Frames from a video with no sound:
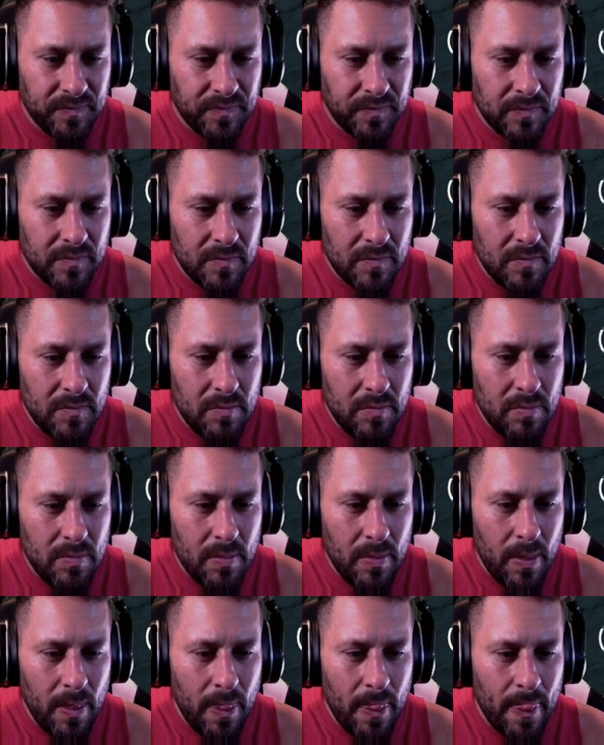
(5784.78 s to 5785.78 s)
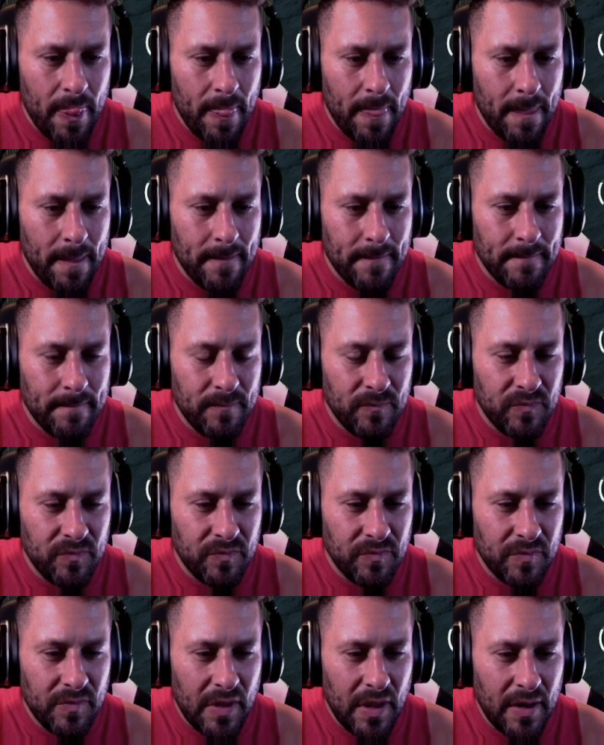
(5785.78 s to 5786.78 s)
So this gin right here, you really
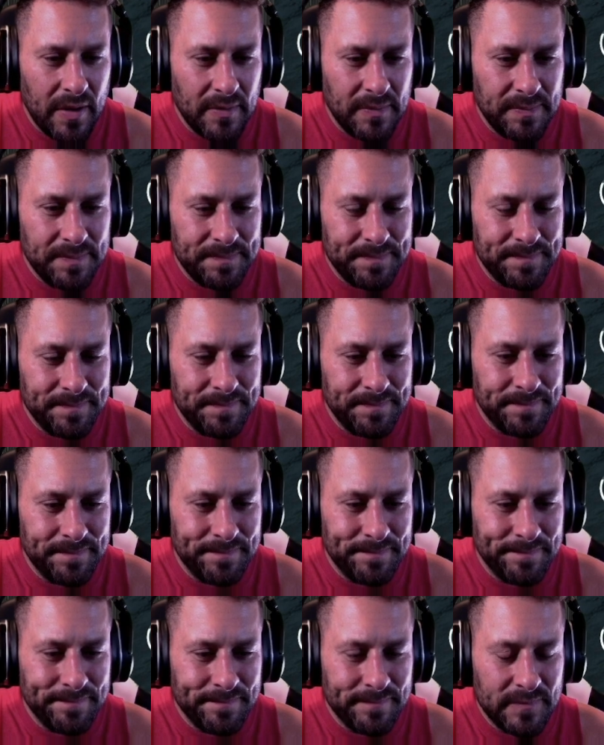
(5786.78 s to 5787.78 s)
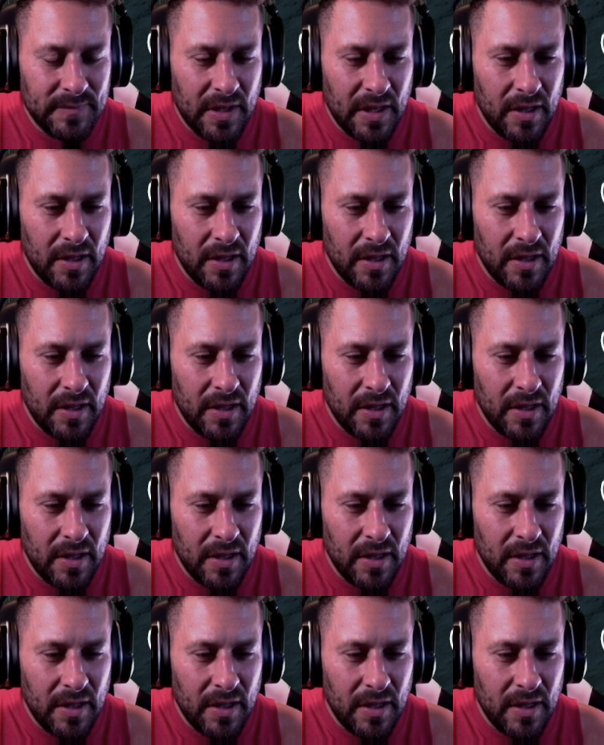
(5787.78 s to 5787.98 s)
don't need to fix it.